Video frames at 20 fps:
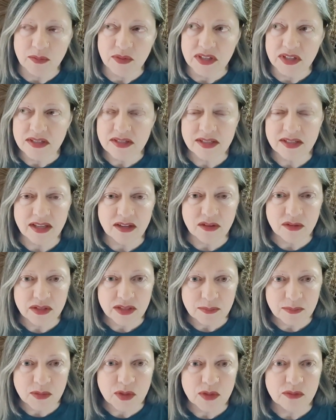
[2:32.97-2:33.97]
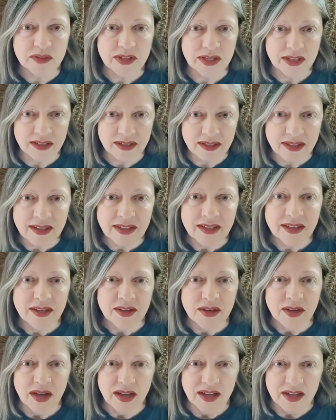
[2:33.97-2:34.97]
We're slowly moving
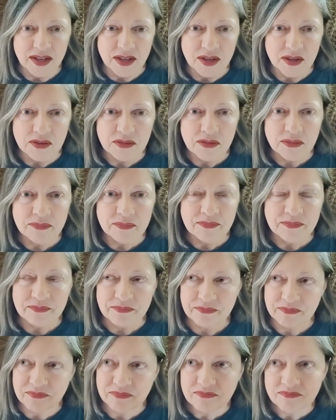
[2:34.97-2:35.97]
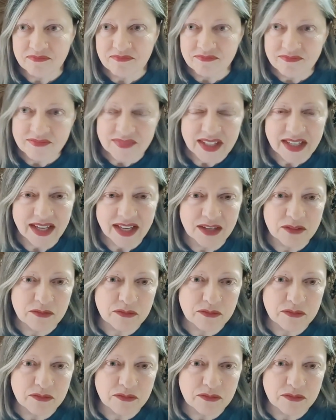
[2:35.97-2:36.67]
kind